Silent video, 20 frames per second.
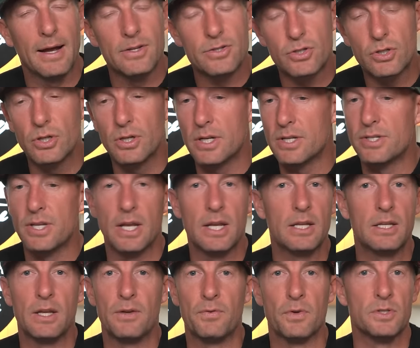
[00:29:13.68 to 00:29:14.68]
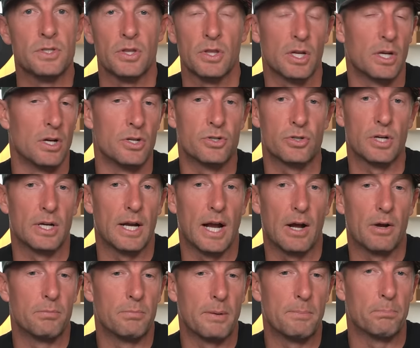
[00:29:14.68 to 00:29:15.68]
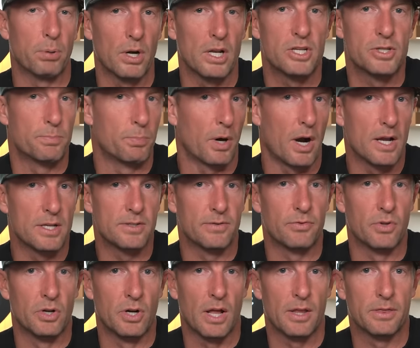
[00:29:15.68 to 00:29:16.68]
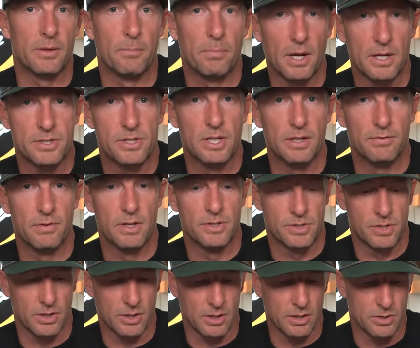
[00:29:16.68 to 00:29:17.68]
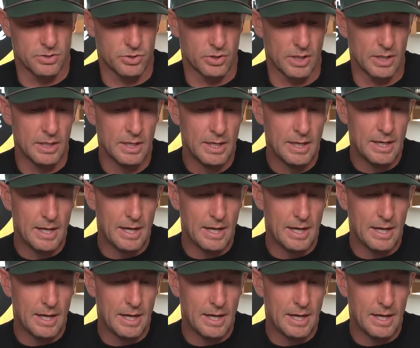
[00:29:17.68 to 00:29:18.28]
as good as any defense in the country. I would be pretty surprised if they're not the best defense in the country.